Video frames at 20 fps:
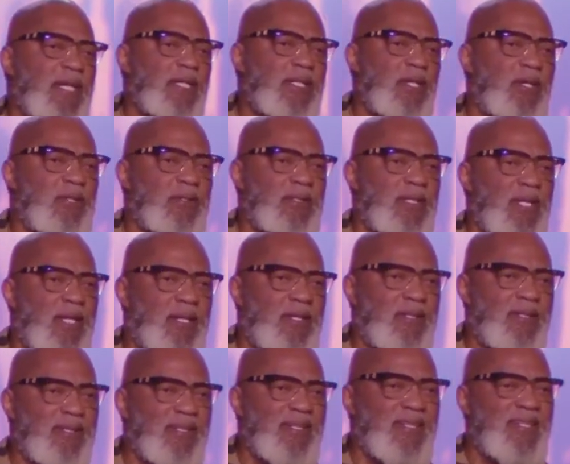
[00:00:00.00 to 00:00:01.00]
put that curtain
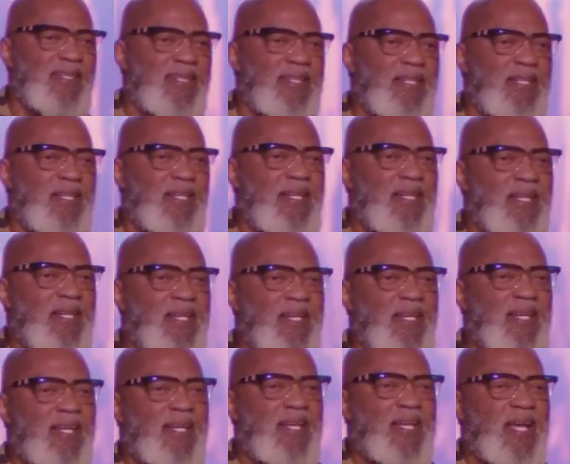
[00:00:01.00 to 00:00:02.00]
there?
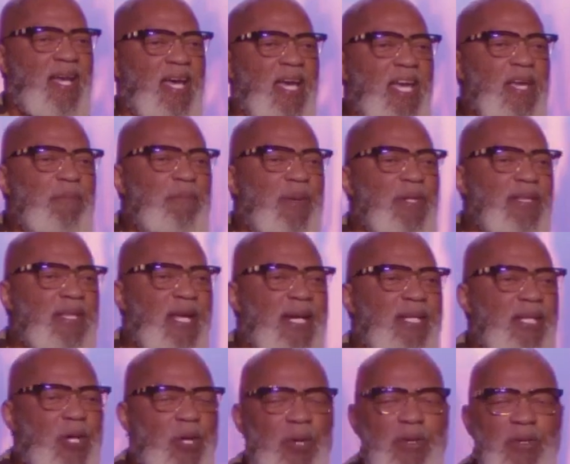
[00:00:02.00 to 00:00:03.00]
He put that